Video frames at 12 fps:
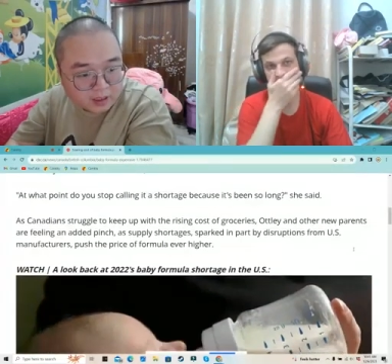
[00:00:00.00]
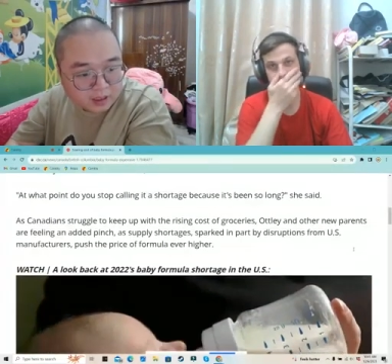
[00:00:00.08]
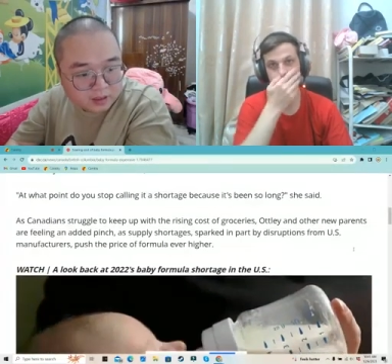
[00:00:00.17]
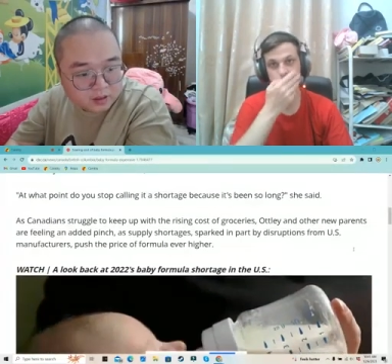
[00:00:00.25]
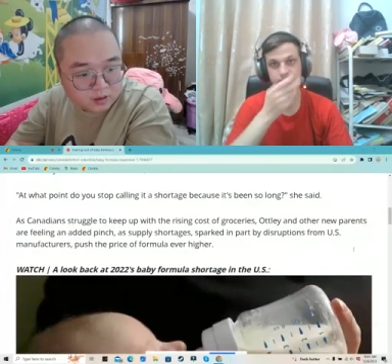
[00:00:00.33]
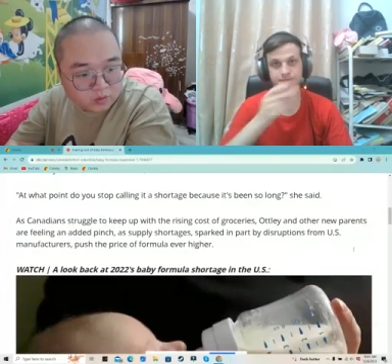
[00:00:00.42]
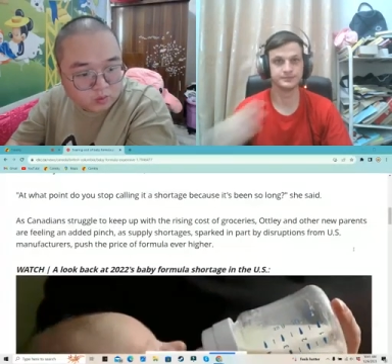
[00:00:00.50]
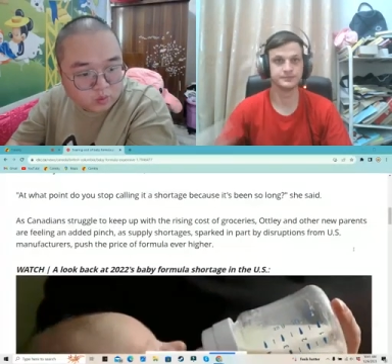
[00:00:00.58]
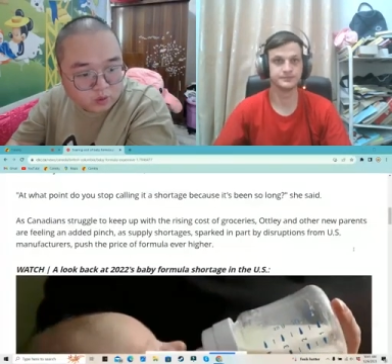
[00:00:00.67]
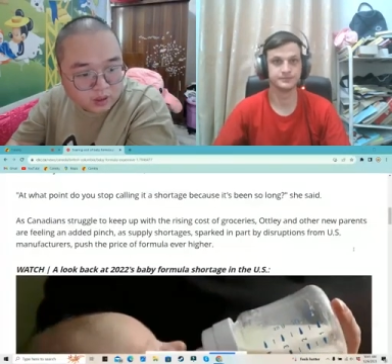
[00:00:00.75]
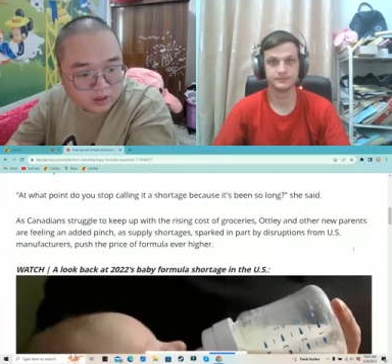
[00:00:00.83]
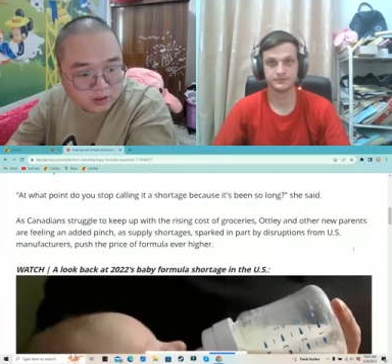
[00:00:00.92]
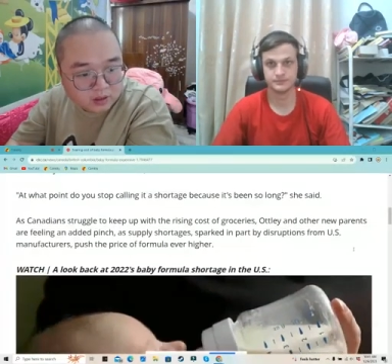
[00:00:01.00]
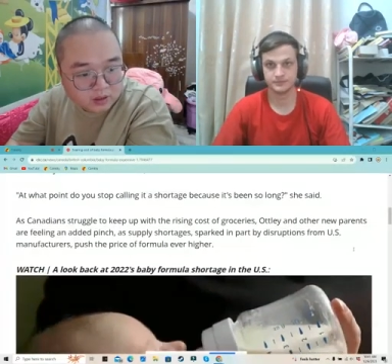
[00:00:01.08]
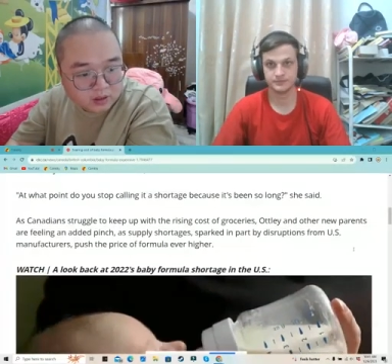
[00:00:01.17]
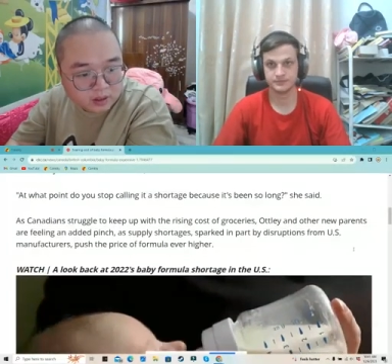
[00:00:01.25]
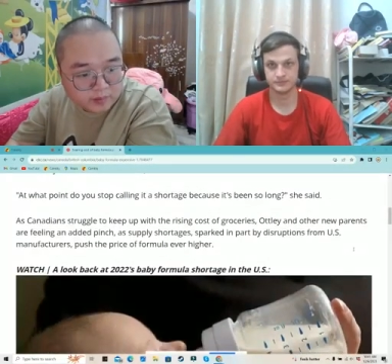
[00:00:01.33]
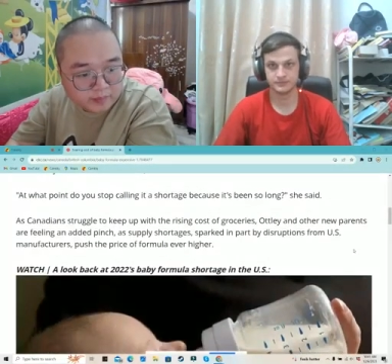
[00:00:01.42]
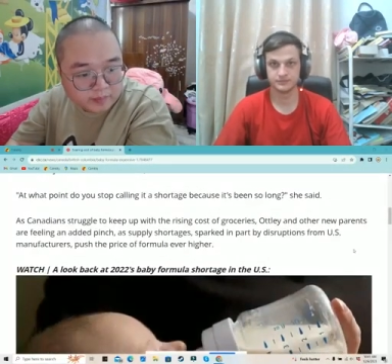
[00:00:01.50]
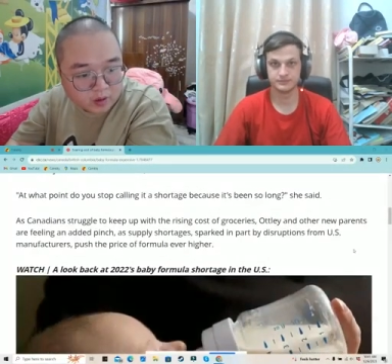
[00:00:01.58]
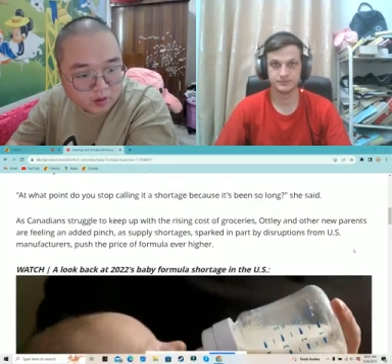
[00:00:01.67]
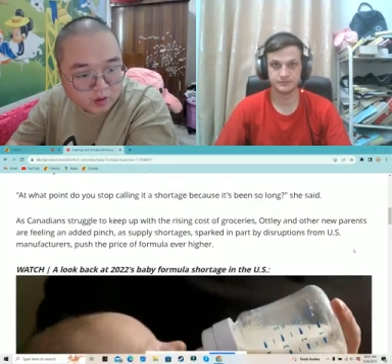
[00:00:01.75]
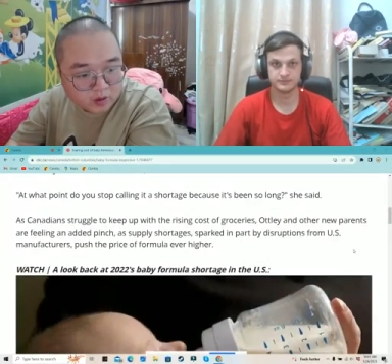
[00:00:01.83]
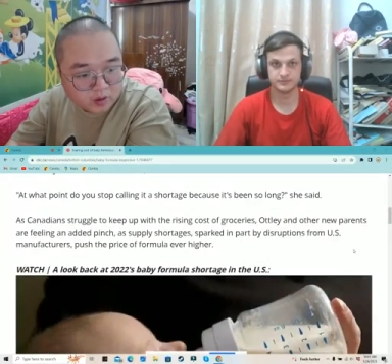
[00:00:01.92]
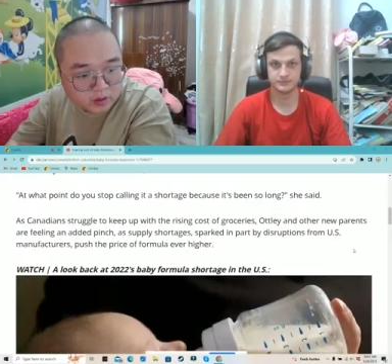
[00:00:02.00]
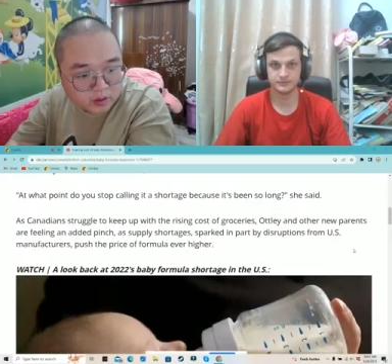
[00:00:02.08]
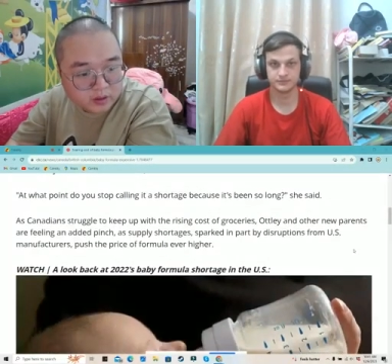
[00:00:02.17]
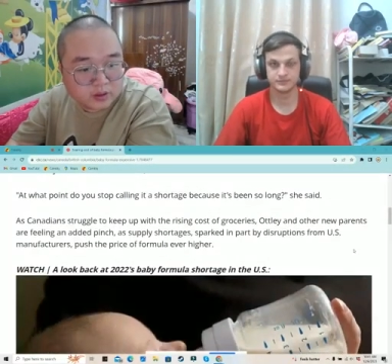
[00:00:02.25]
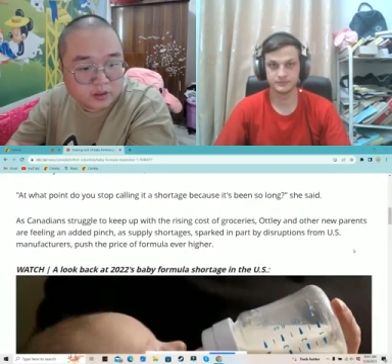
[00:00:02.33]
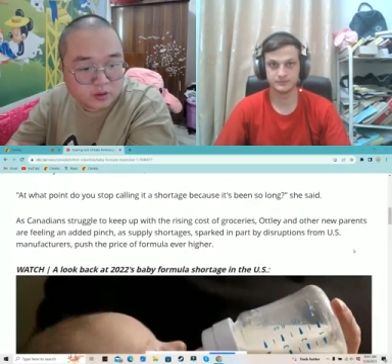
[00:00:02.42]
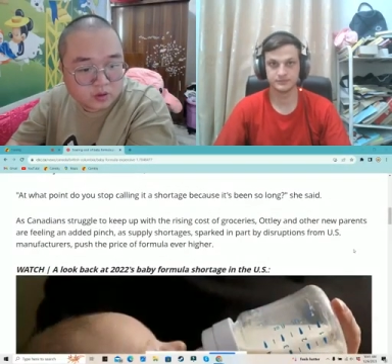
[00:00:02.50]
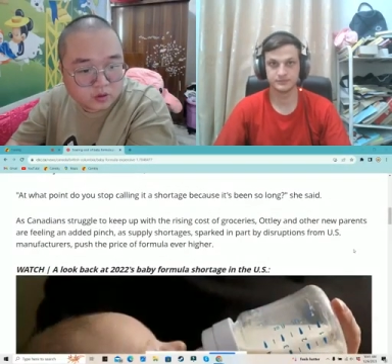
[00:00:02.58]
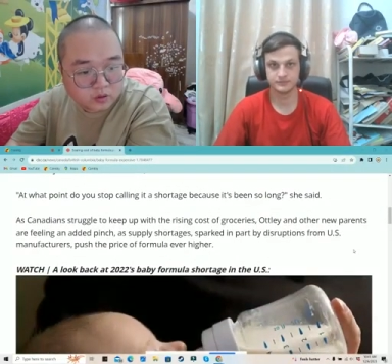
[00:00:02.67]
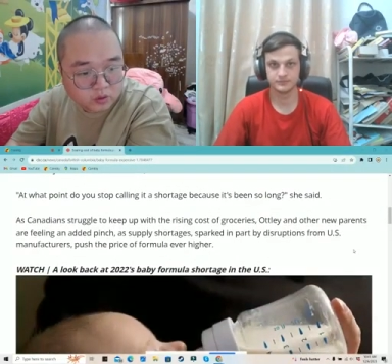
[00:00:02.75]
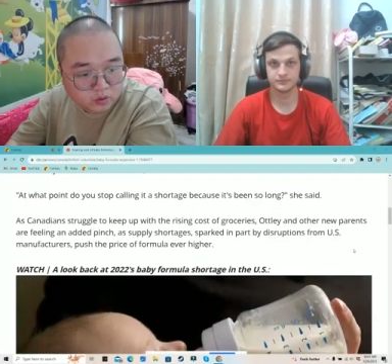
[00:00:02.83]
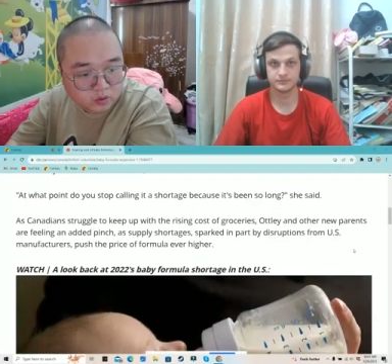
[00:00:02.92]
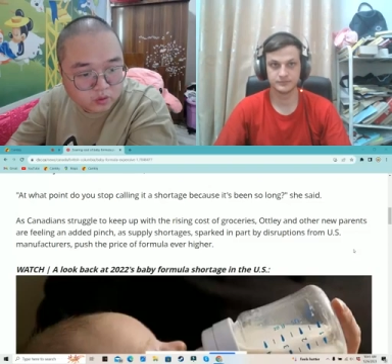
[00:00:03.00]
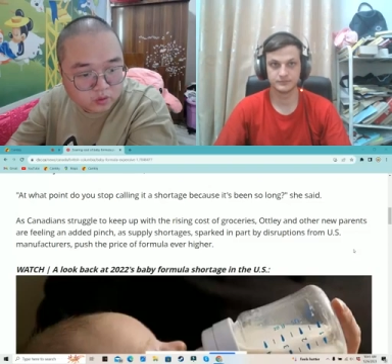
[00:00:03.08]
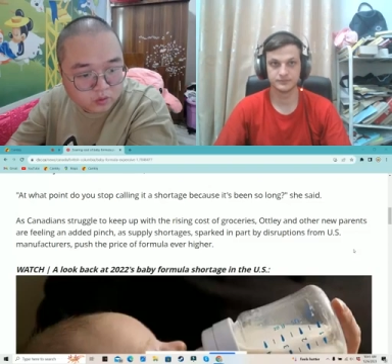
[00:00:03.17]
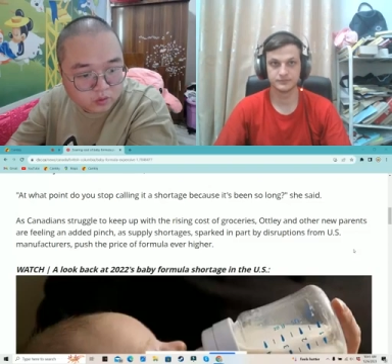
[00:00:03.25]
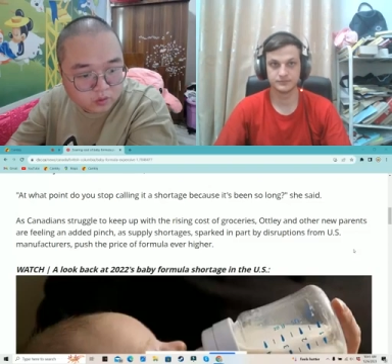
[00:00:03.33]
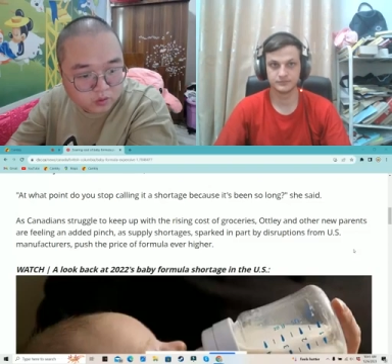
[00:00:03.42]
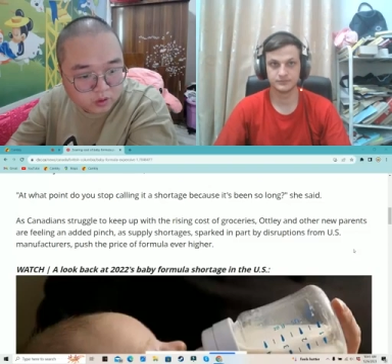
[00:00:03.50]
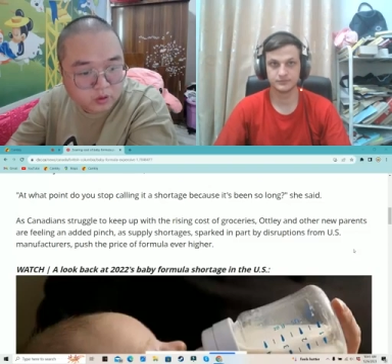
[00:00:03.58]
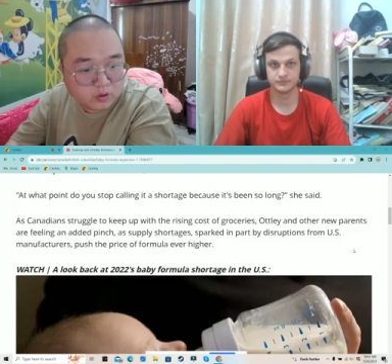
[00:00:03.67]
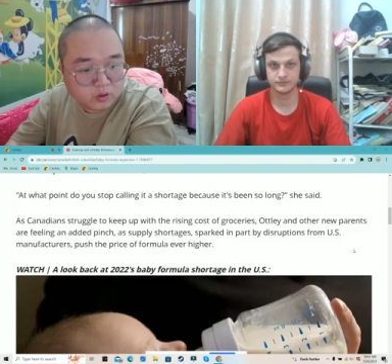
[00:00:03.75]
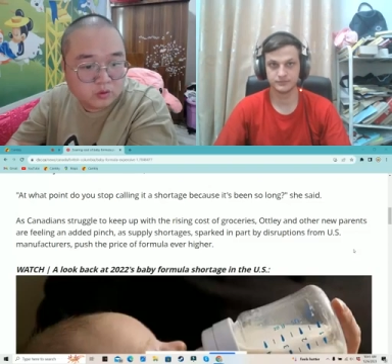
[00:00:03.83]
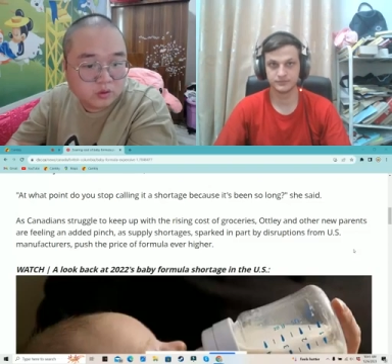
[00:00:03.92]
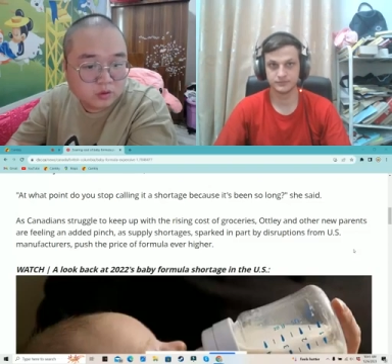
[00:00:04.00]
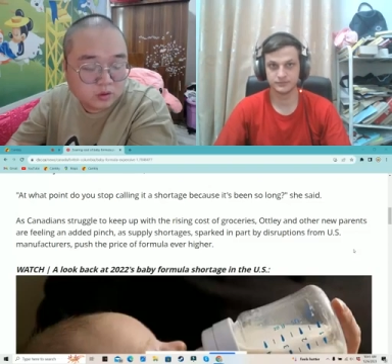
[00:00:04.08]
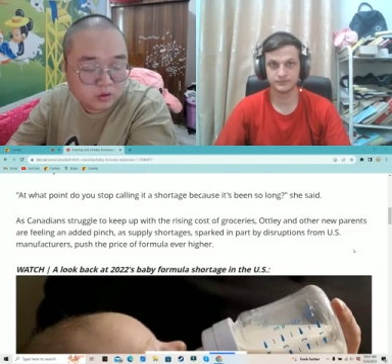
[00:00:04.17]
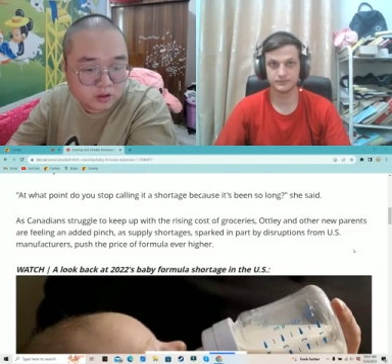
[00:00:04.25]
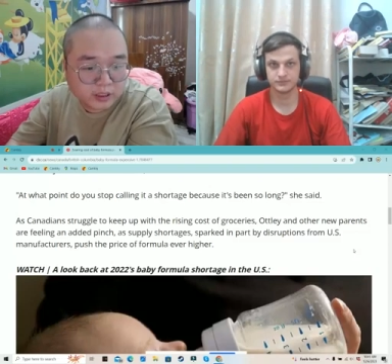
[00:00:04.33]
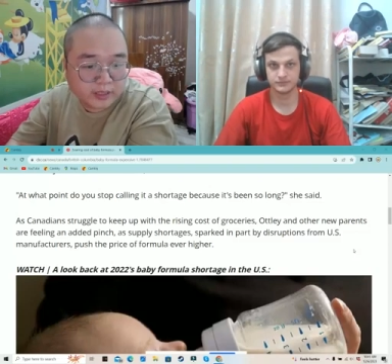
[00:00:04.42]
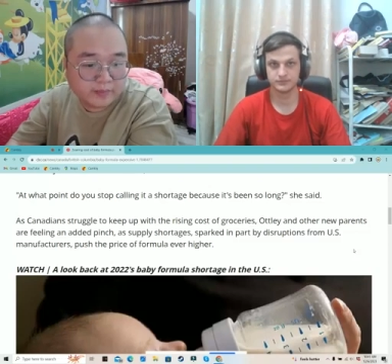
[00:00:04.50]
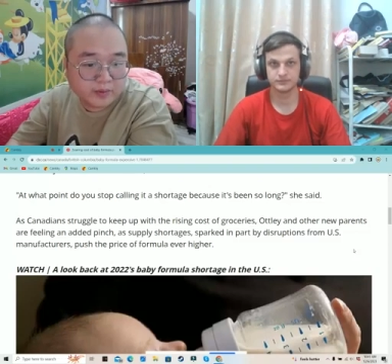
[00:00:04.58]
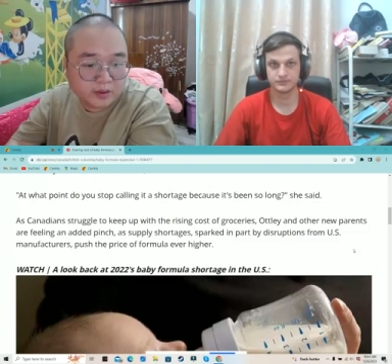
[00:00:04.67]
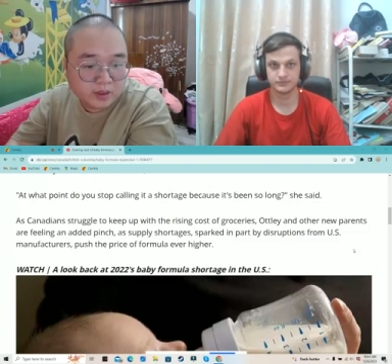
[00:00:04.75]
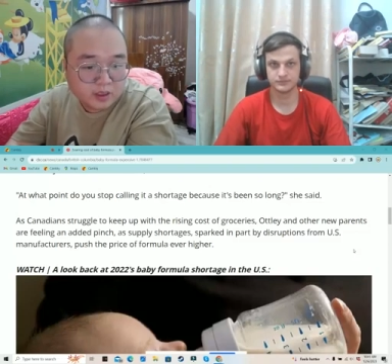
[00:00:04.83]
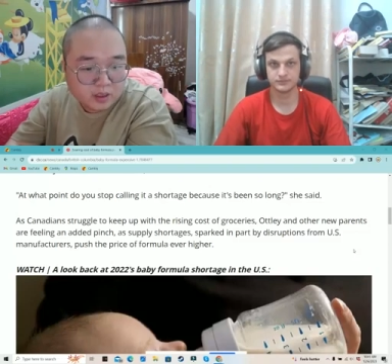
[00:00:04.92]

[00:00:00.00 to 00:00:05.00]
At what the point do you step